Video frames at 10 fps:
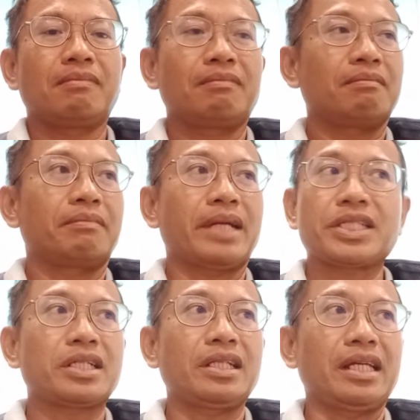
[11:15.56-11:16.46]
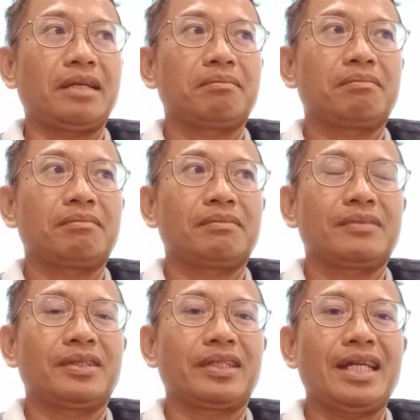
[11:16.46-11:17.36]
practically.
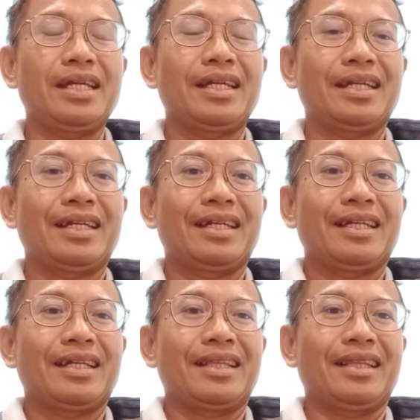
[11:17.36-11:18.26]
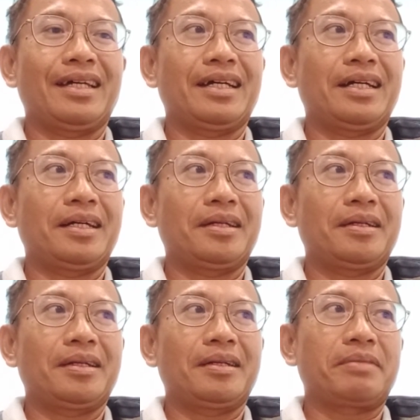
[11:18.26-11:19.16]
Okay, the
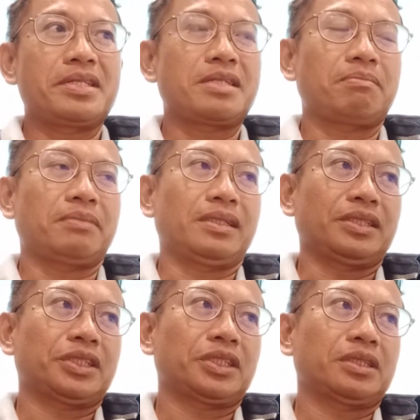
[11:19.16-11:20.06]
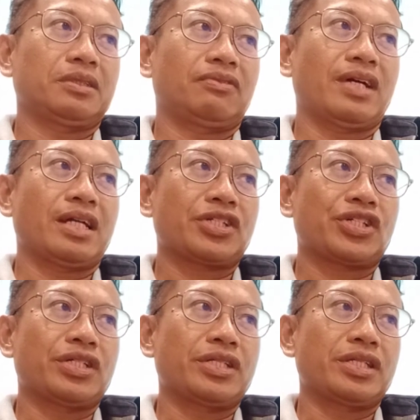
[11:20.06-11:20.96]
principles,
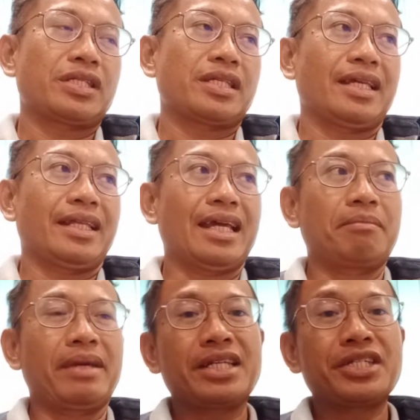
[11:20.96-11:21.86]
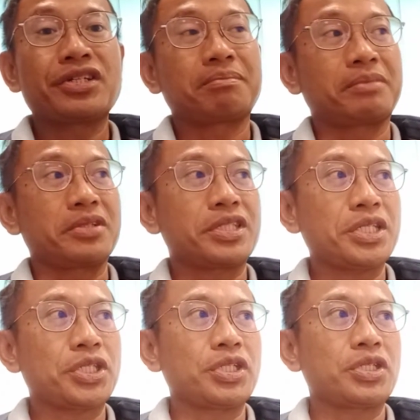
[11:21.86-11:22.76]
functions, and managerial
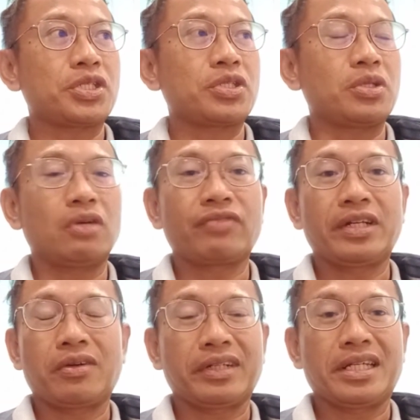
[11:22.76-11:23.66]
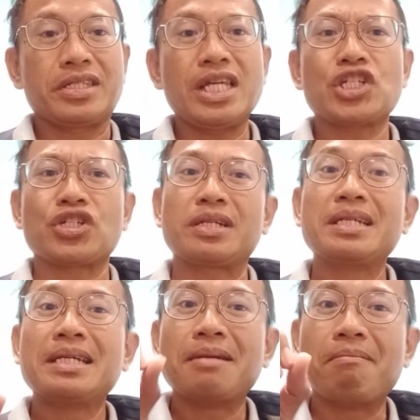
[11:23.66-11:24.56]
processes of an organization
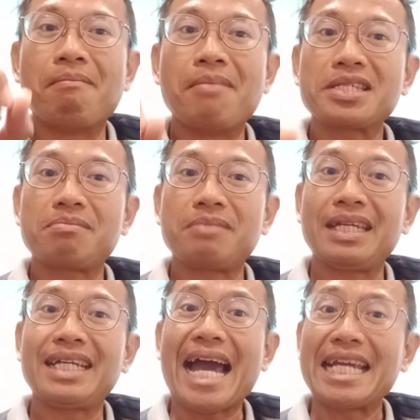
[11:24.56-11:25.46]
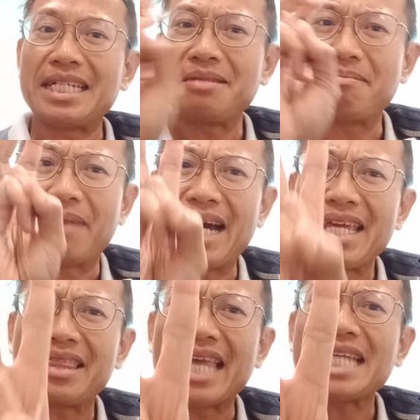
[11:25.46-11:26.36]
must be guided by
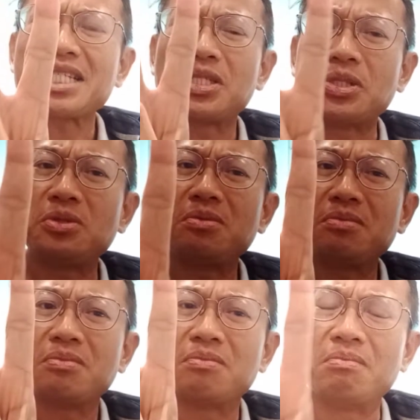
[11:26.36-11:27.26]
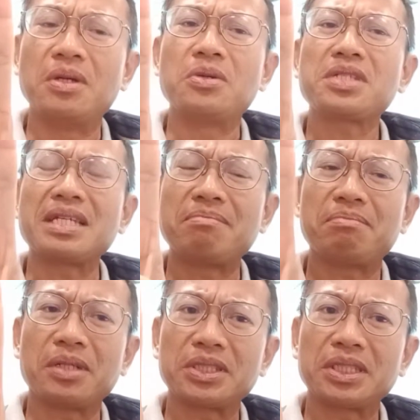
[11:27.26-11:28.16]
that two most
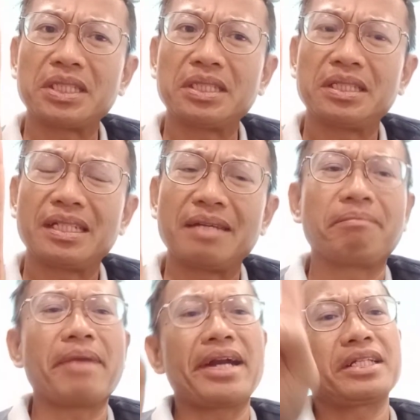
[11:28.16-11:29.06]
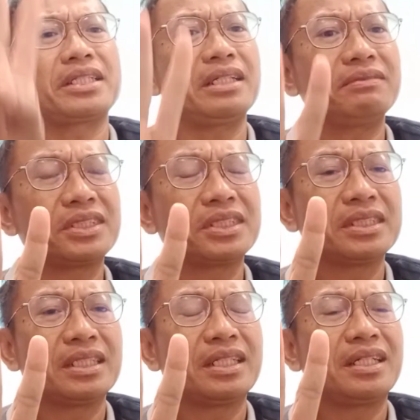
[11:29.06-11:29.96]
important imperatives
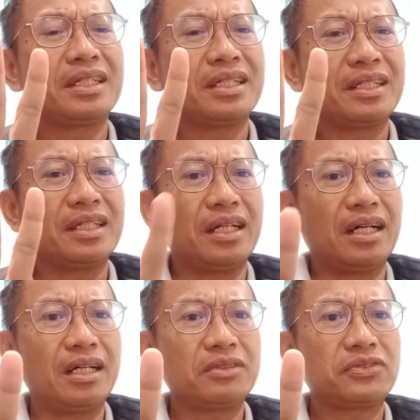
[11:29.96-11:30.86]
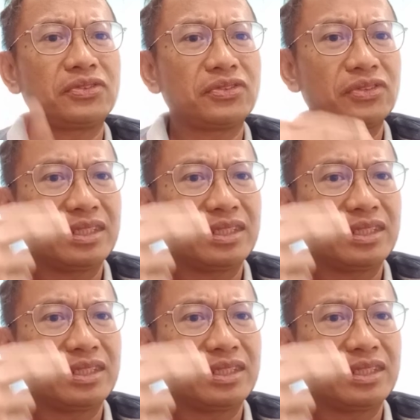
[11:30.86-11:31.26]
of